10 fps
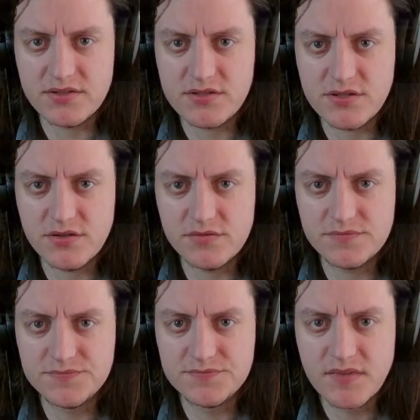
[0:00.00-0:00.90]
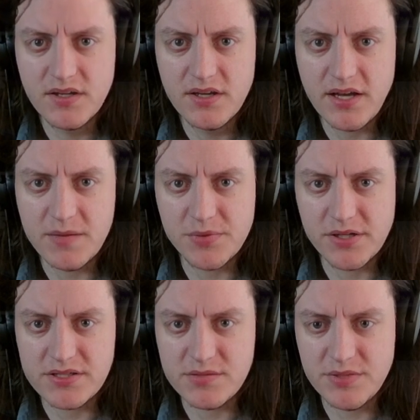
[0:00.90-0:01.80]
So I play
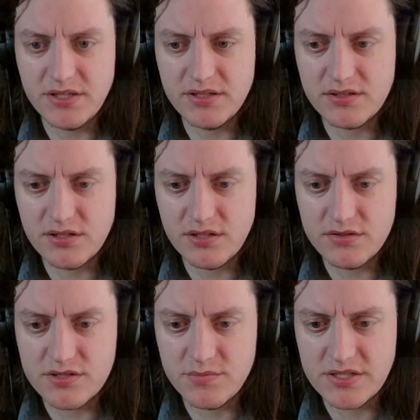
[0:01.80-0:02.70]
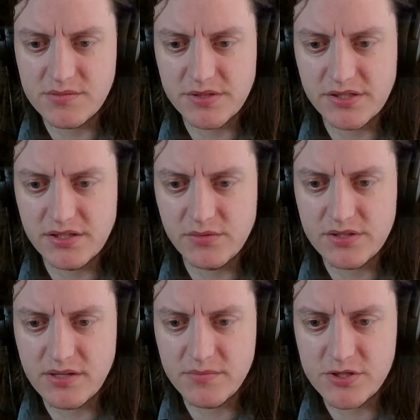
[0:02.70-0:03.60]
Sabine. Going to use Sabine's ability,
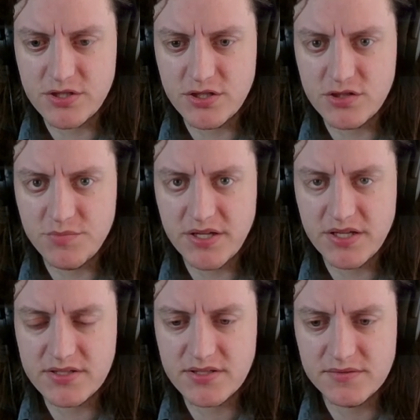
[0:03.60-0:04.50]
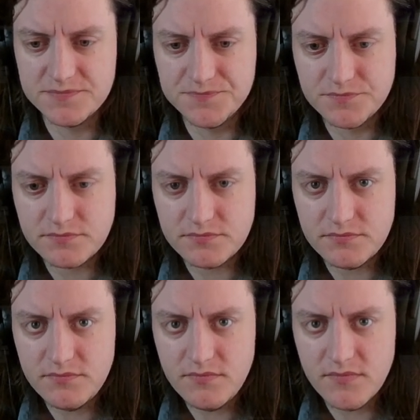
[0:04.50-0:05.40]
1 damage to each base.
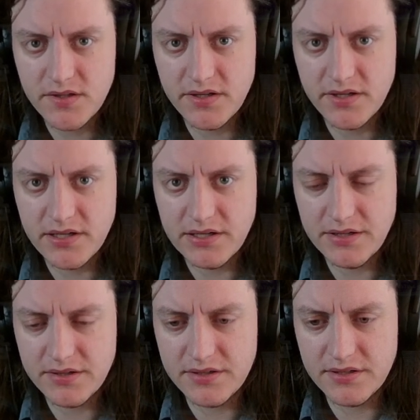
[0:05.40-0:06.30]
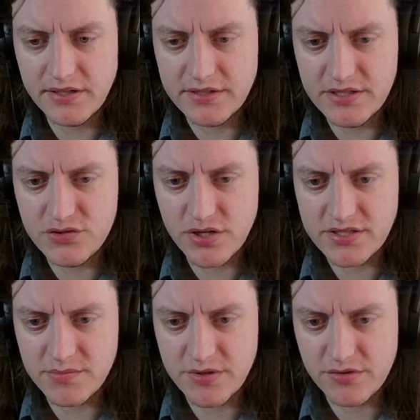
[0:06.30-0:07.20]
I did
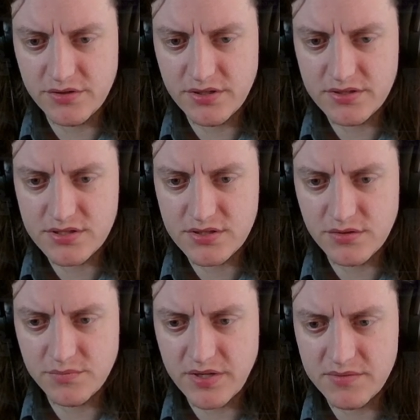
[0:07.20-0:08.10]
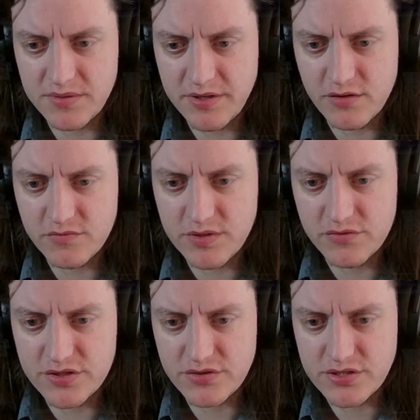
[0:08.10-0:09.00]
draw some other units, so it might have been better for me
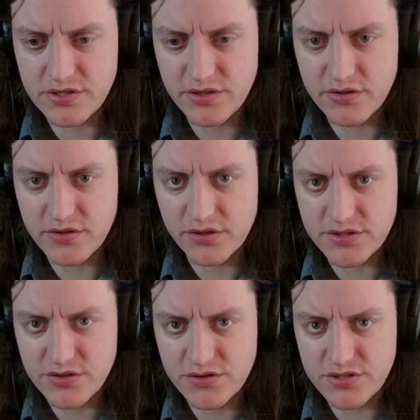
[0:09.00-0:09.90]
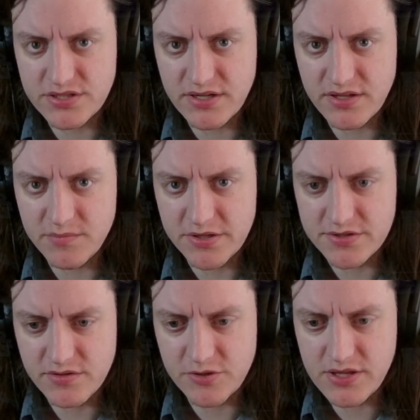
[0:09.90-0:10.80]
to resource the Lothal Insurgent instead of the Metal
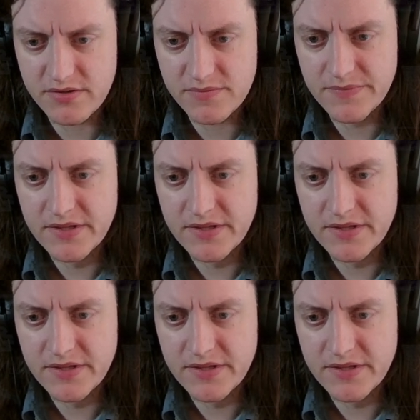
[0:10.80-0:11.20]
Ceremony there.